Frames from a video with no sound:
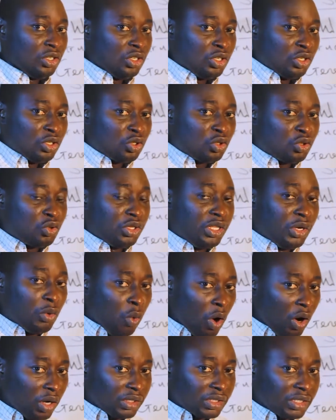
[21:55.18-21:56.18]
to the
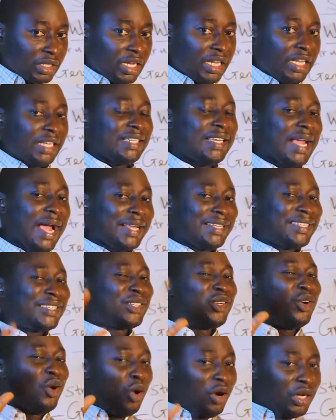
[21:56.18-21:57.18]
one that is
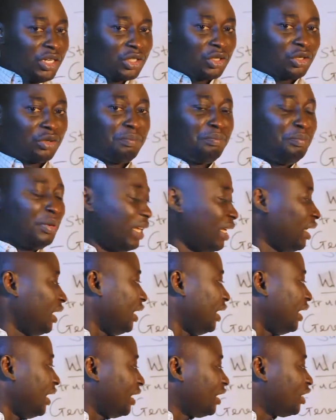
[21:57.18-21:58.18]
going to be
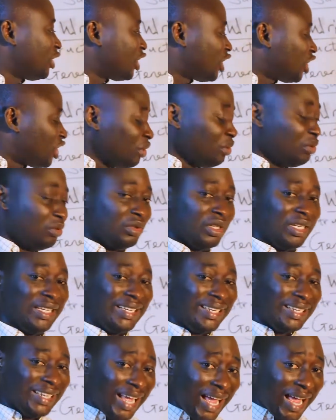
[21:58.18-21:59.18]
in tune, in
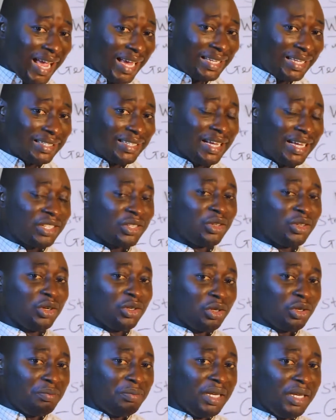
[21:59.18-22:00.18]
line, that's going to
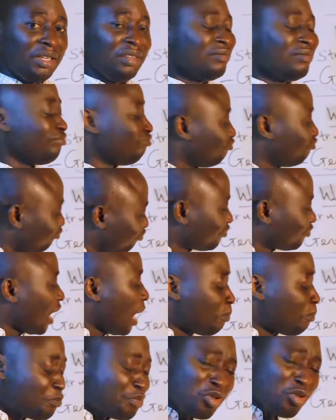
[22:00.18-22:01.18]
be
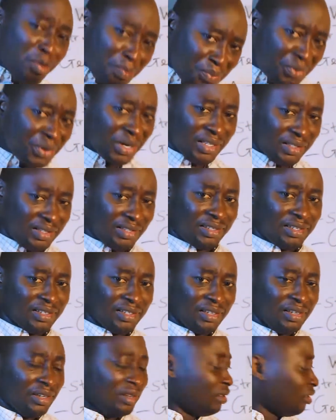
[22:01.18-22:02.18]
appropriate
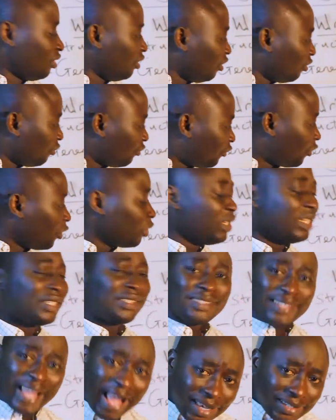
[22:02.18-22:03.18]
for the
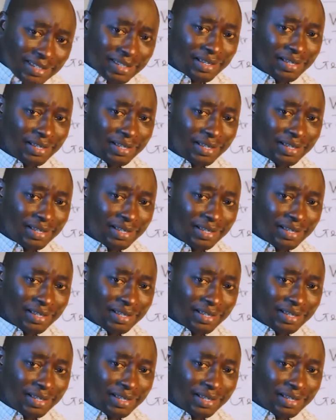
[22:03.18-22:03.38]
task